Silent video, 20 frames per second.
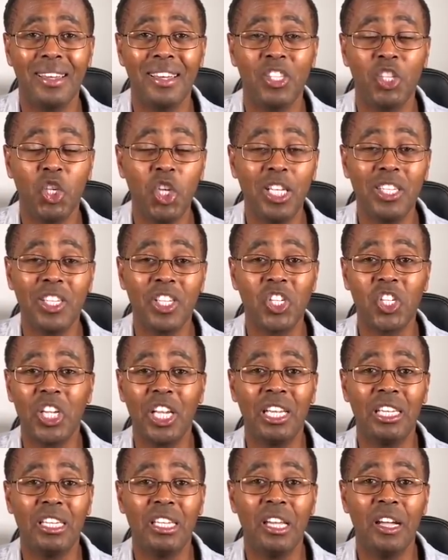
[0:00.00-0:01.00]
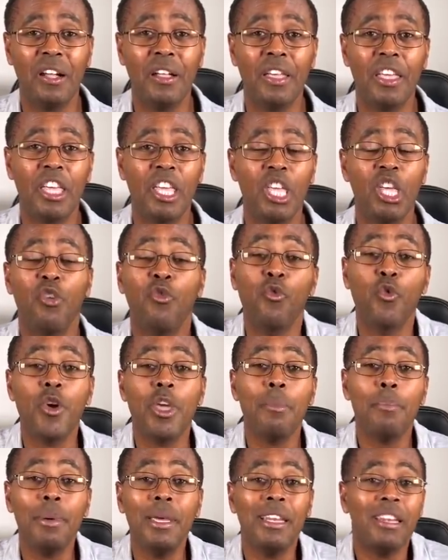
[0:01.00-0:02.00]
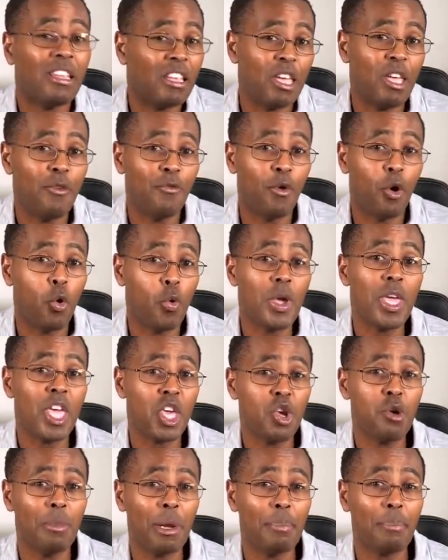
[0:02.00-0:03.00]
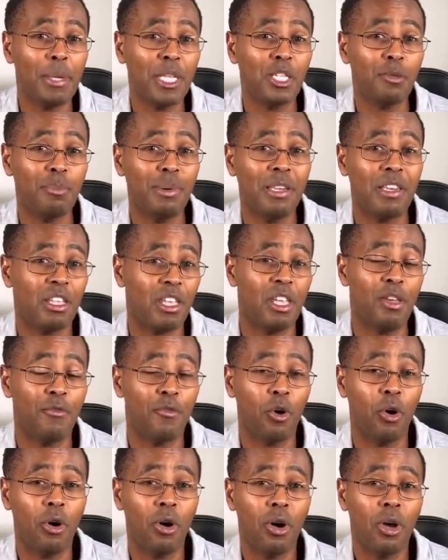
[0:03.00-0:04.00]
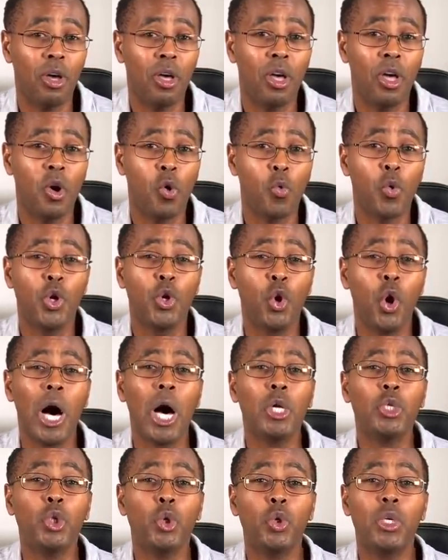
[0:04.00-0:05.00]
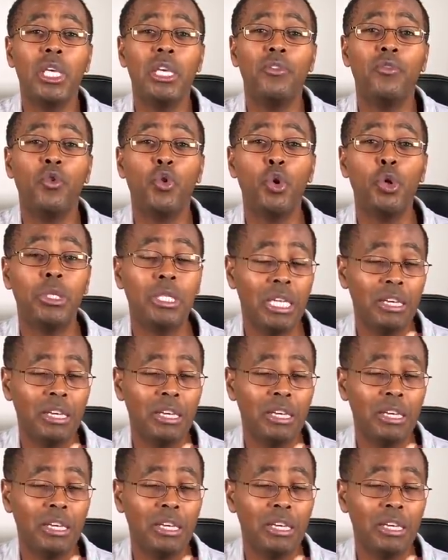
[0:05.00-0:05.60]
Jesus said, if we've been evil, we human beings been evil, we know how to give good